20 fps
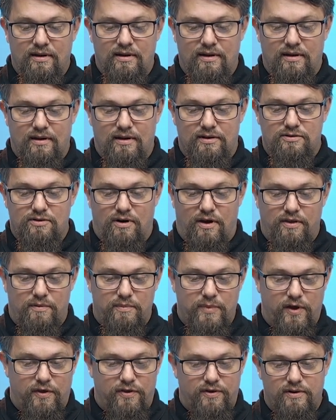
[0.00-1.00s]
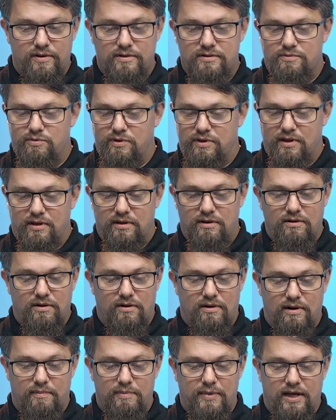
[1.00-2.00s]
to other methods within
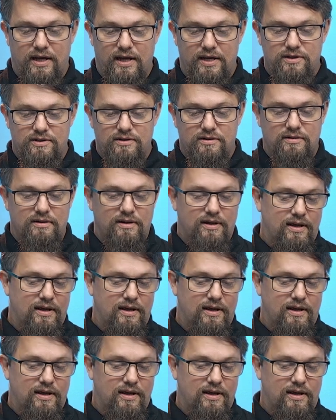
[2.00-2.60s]
your application,